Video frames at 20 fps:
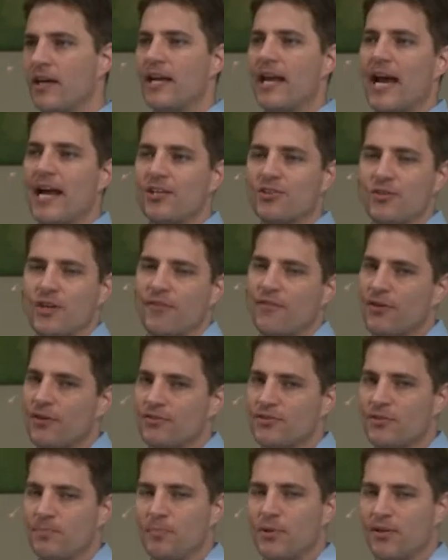And actually, I've heard
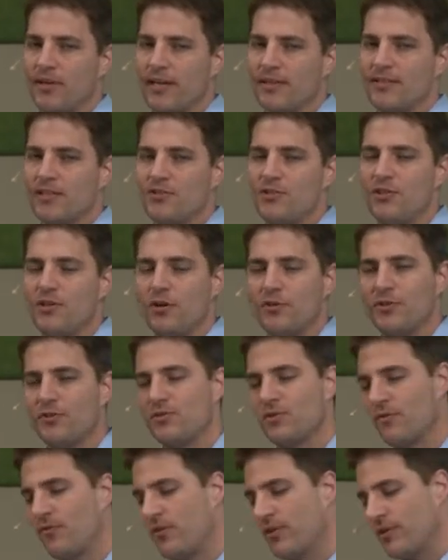it put like this. You don't
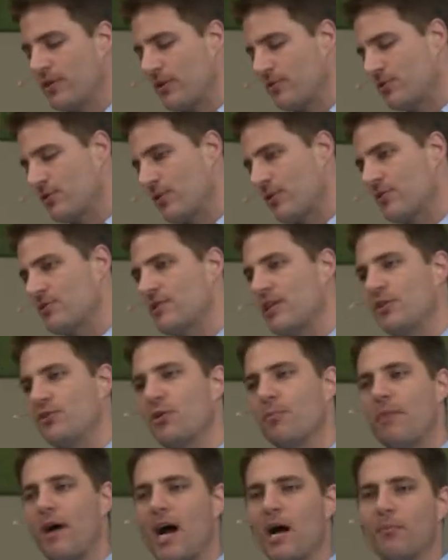use your footnotes to understand
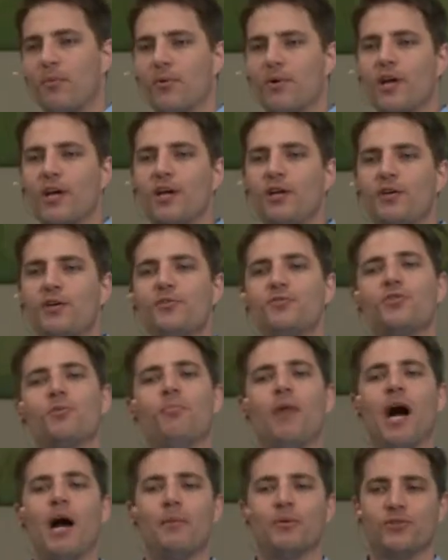your Bible. Use your
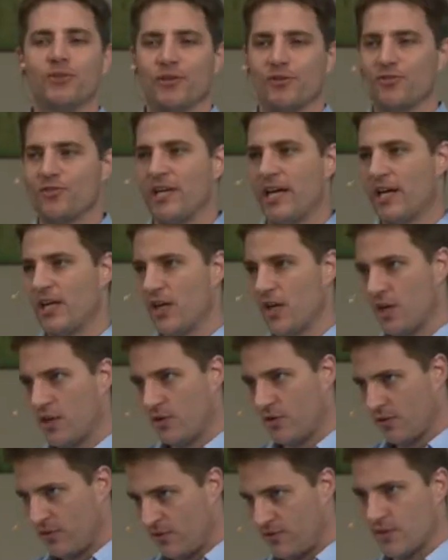Bible to understand
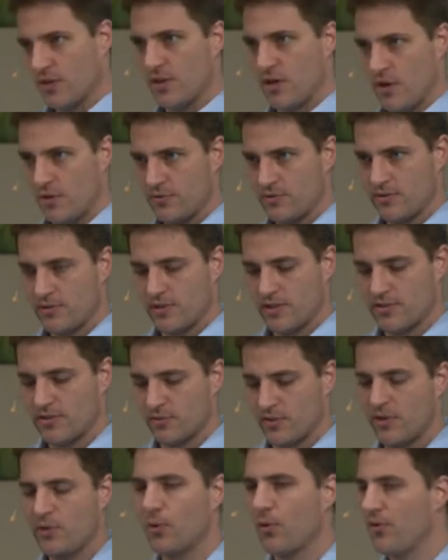your footnotes. footnotes. That's a
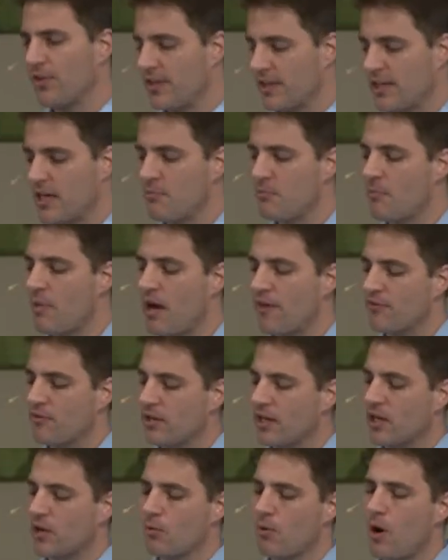cool thing to keep in mind
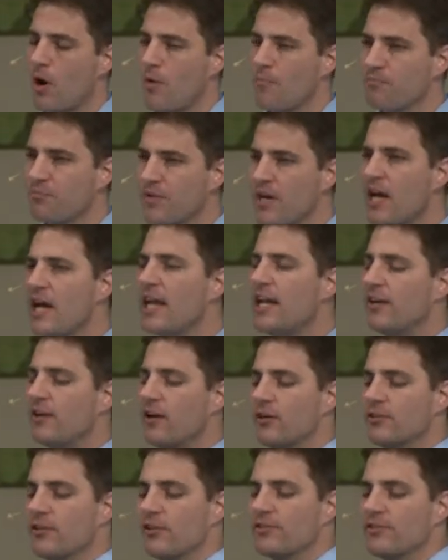for later on. And it
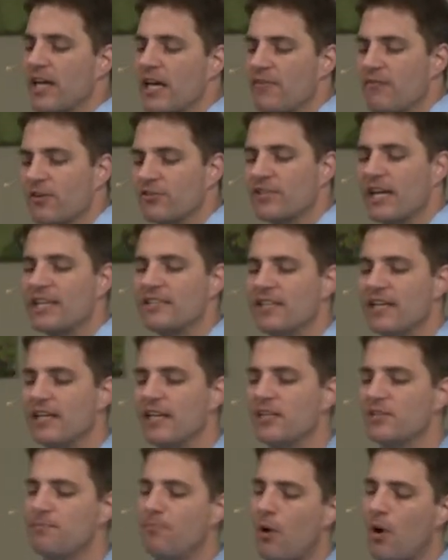goes on to say in verse 18,
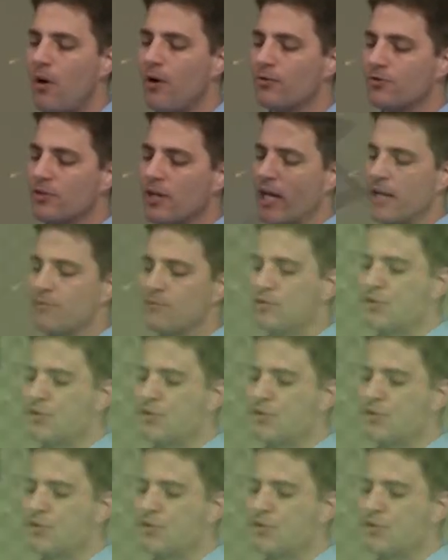his bones are like